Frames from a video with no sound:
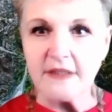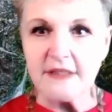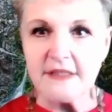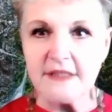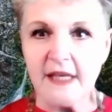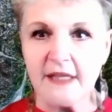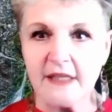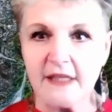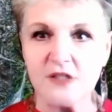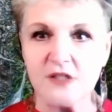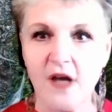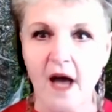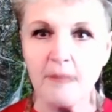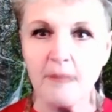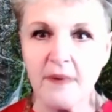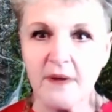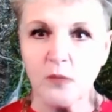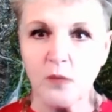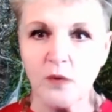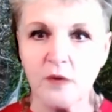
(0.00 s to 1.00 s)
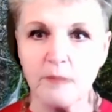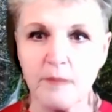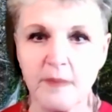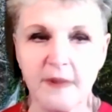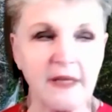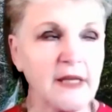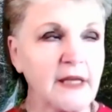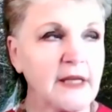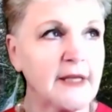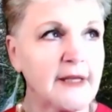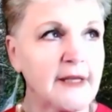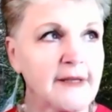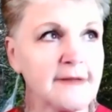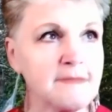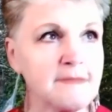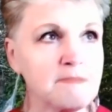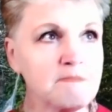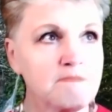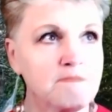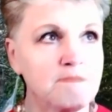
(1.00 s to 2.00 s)
Let's say the topic would
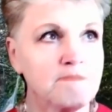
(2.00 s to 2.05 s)
be,